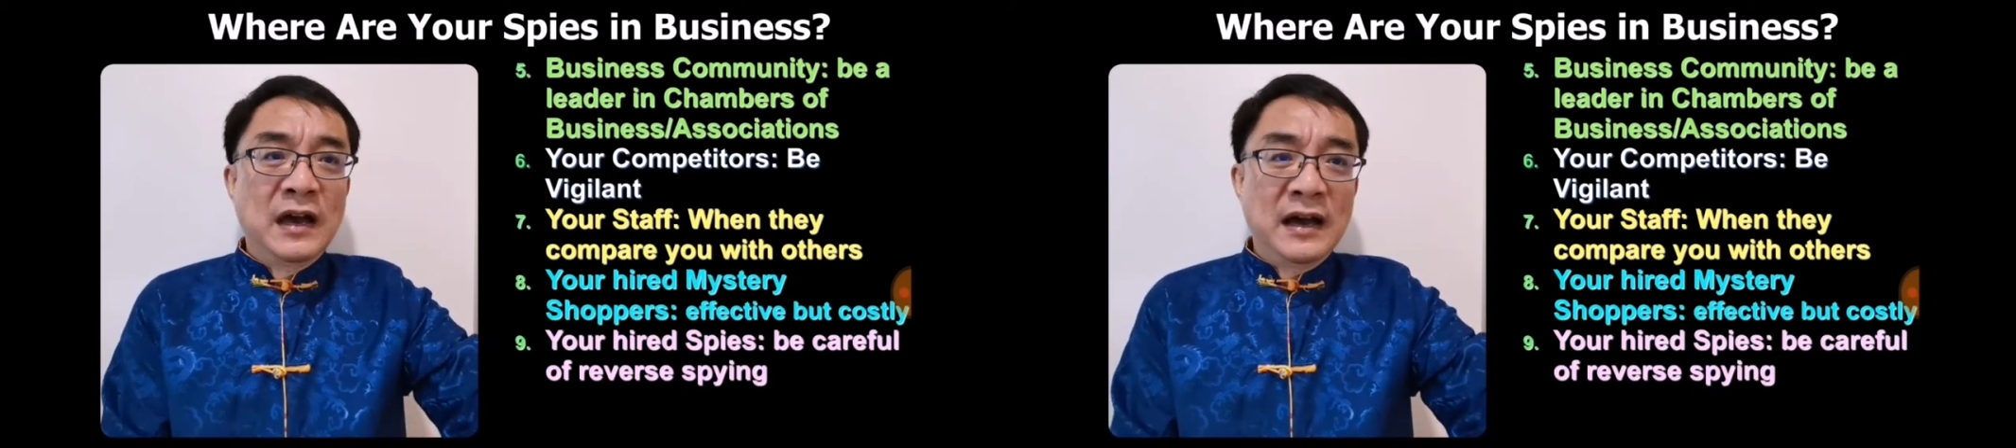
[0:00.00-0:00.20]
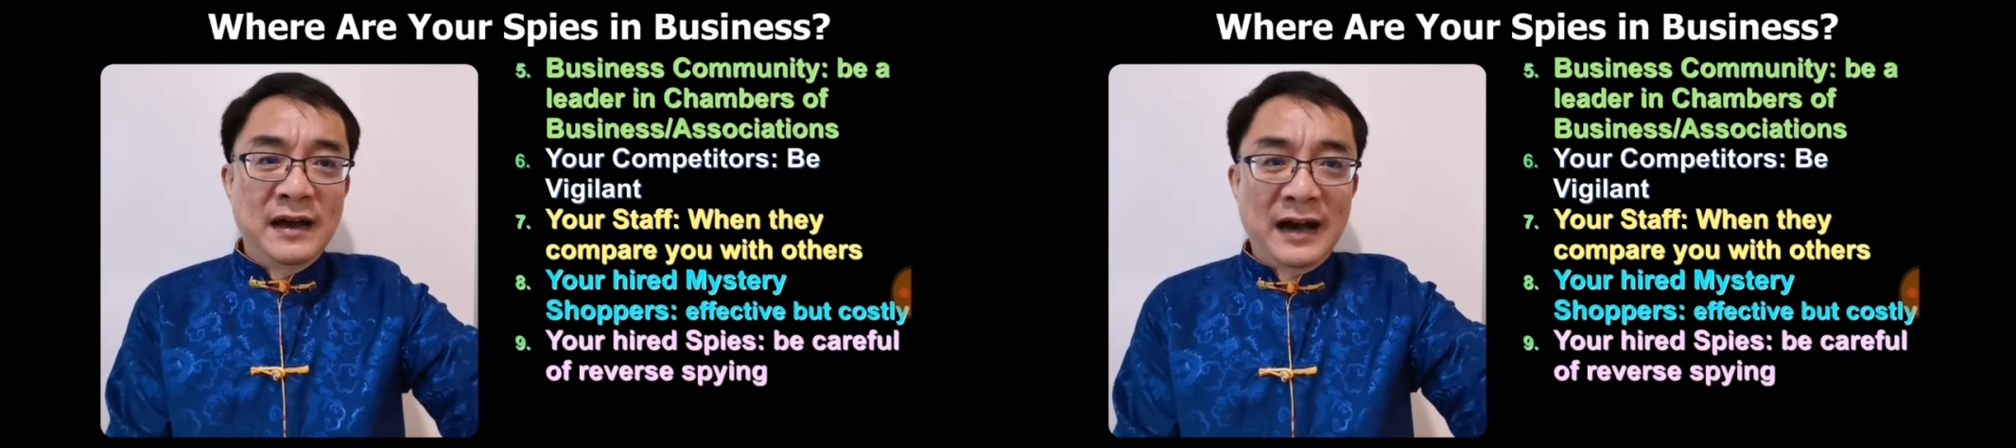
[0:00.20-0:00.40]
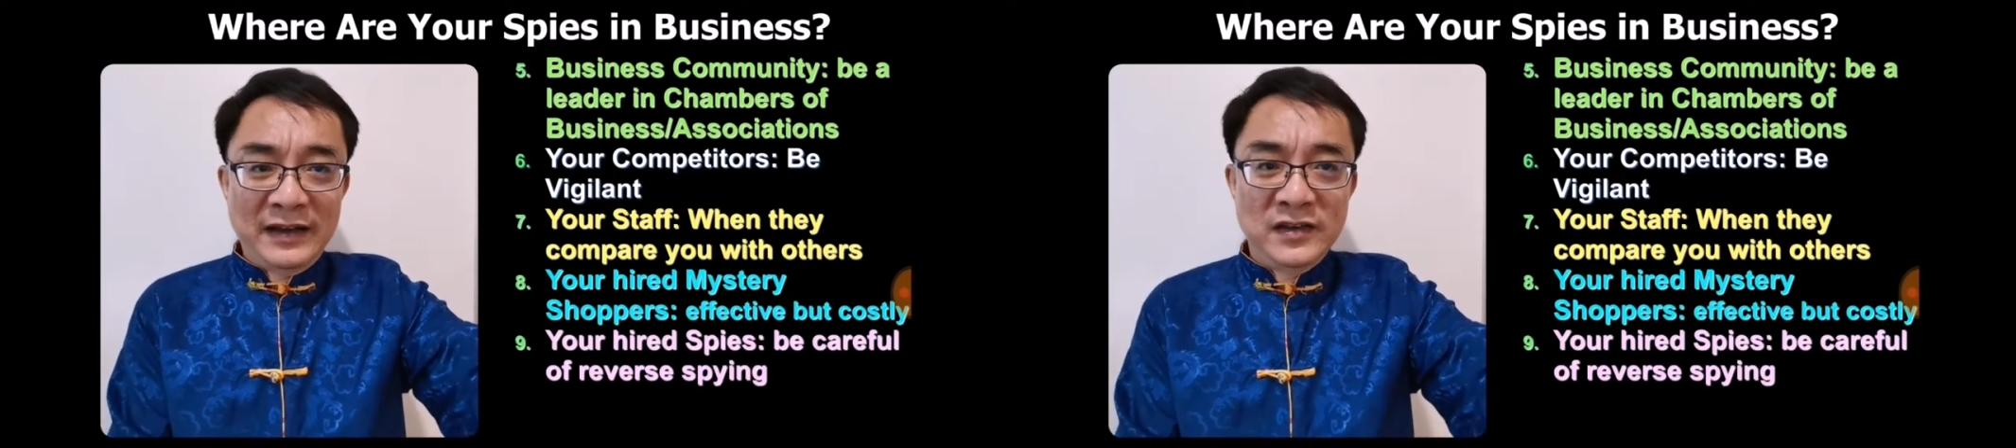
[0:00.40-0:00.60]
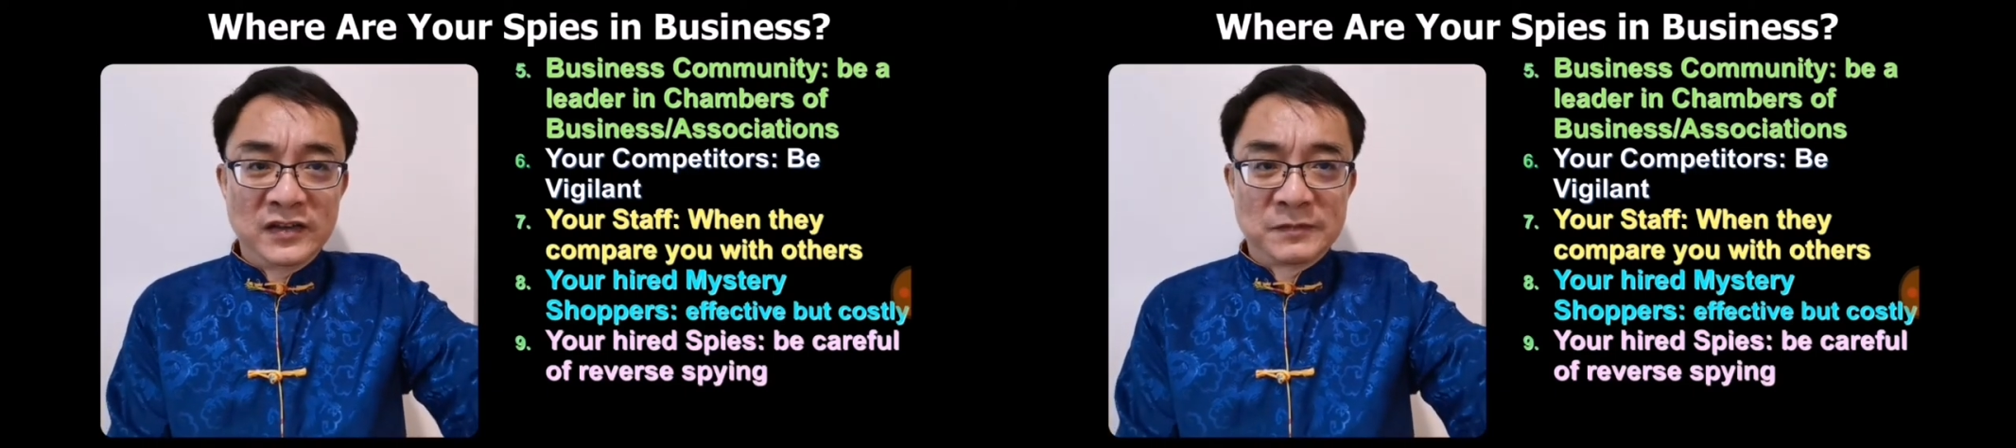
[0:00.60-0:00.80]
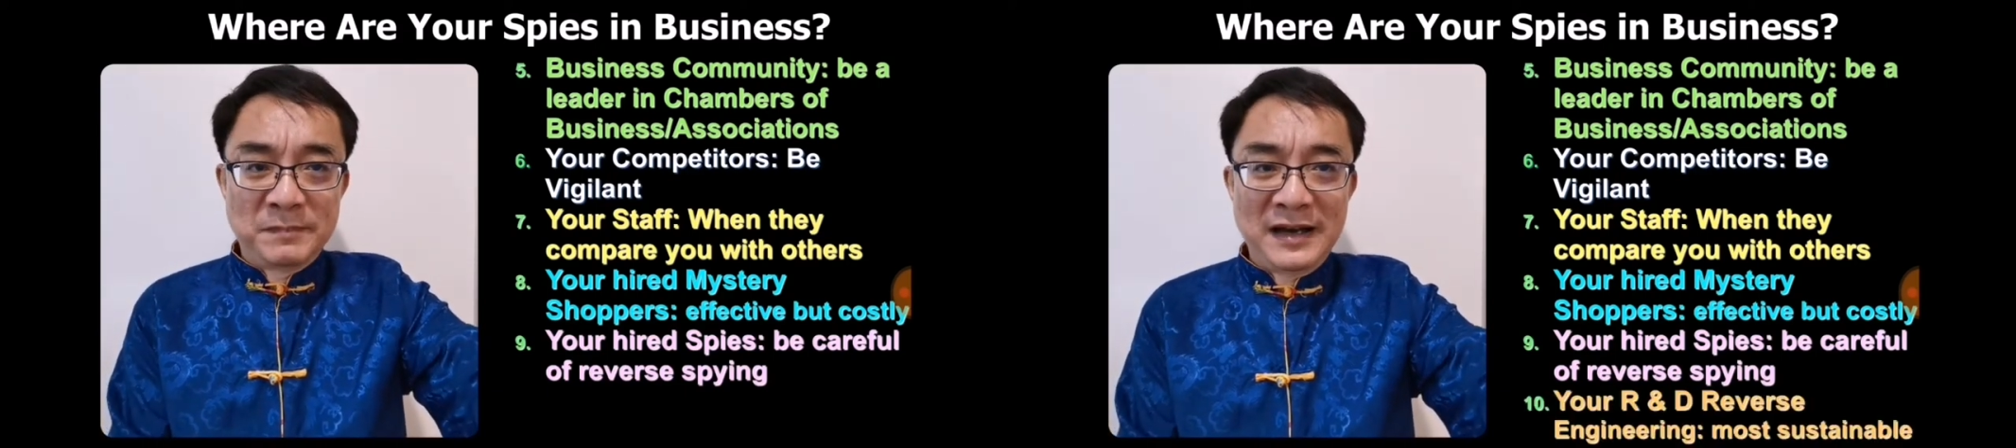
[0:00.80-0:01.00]
hired
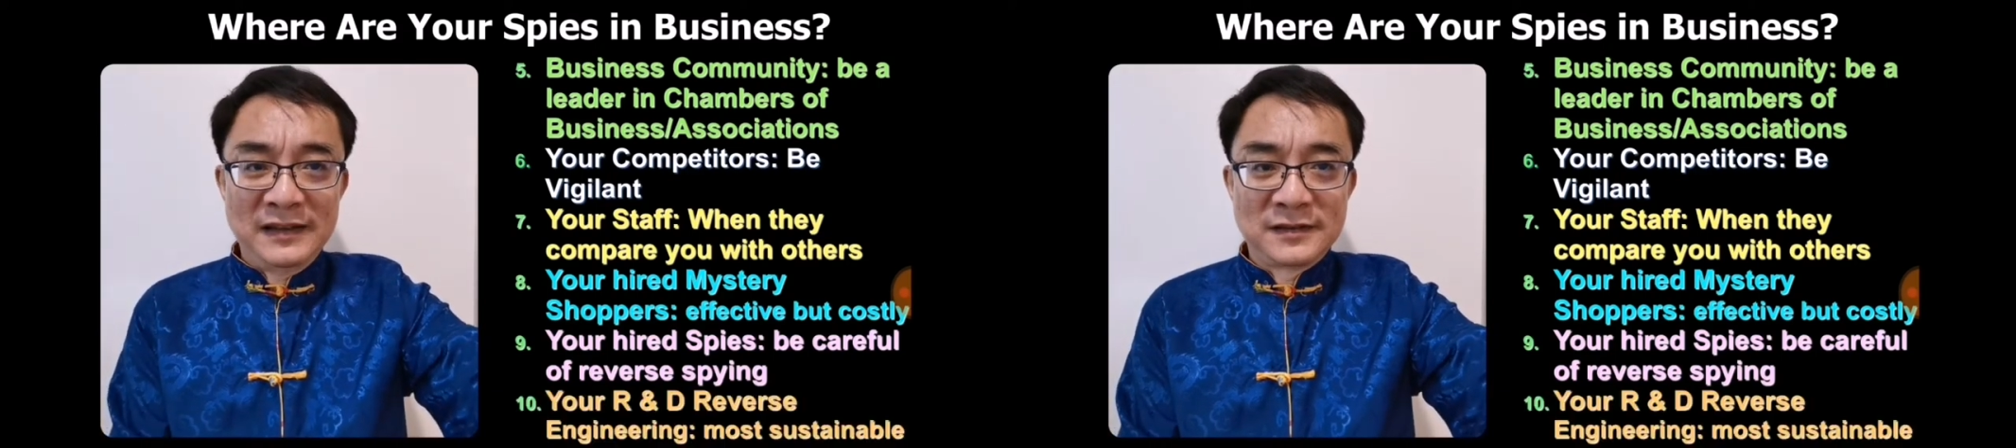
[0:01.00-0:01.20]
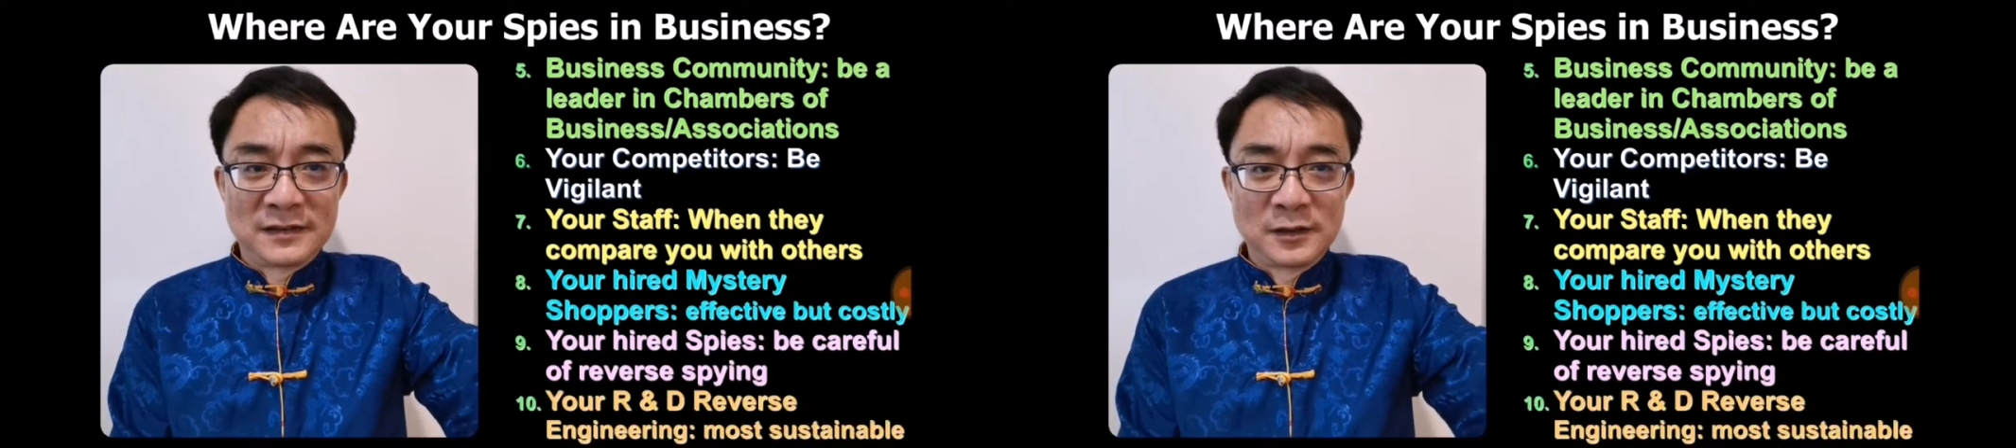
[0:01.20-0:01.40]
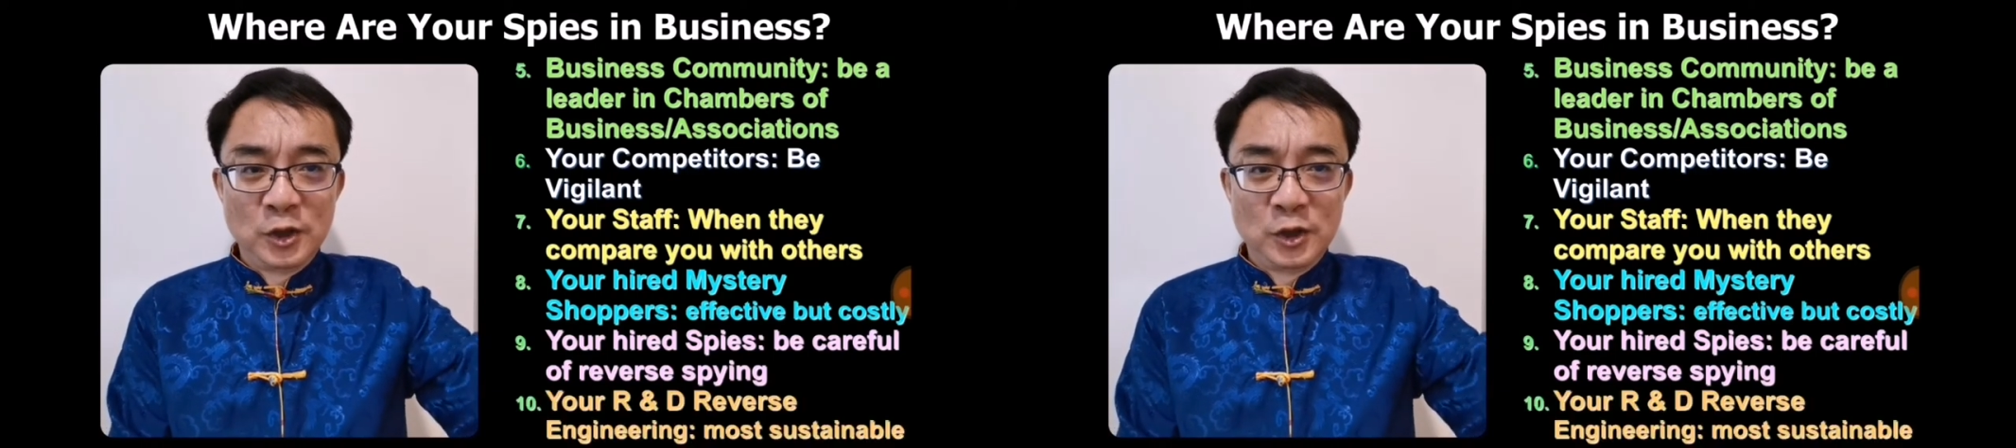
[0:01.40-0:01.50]
spies.